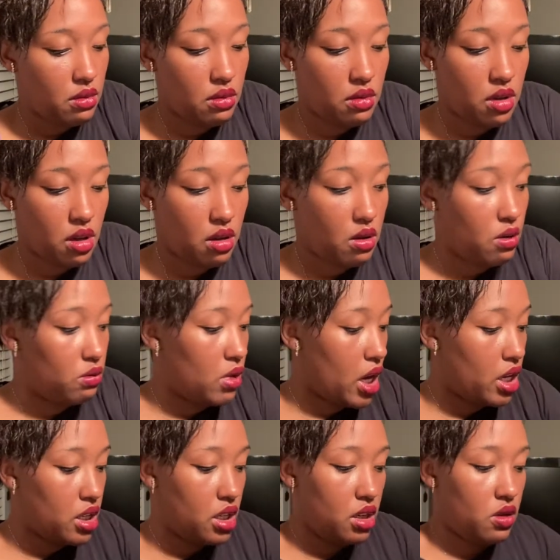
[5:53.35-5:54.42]
you know,
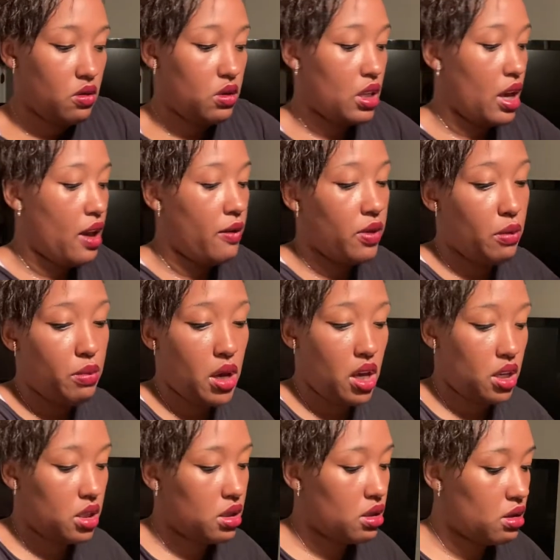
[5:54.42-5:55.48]
Nike used to have the
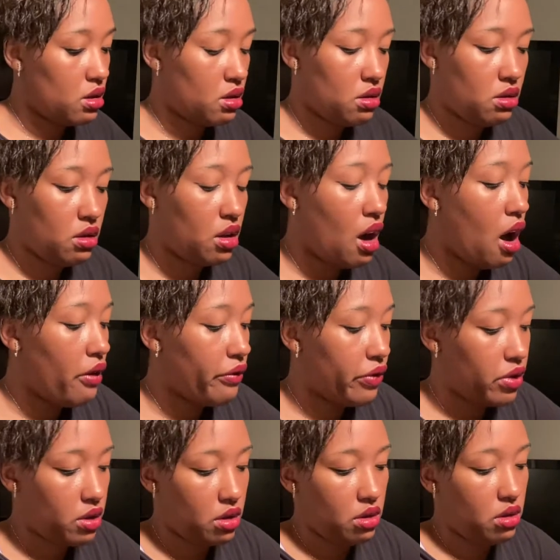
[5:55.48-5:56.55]
best
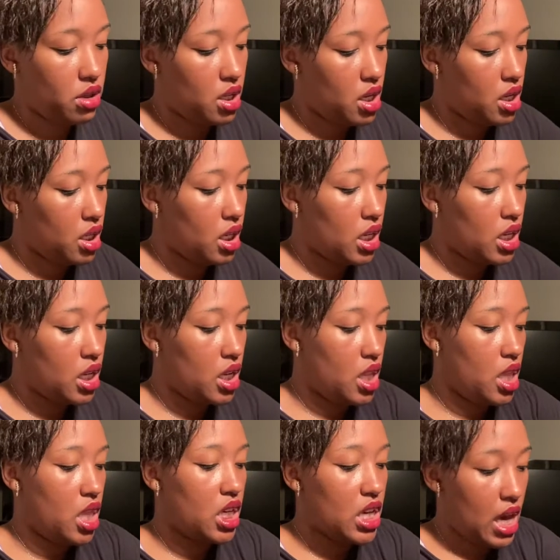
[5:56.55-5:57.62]
comfort in
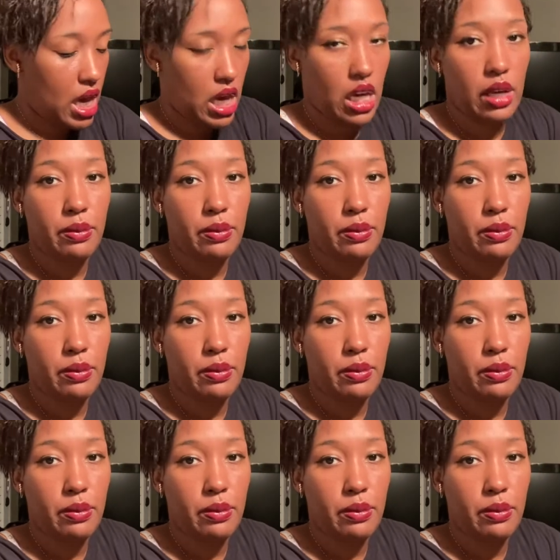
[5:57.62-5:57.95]
the game.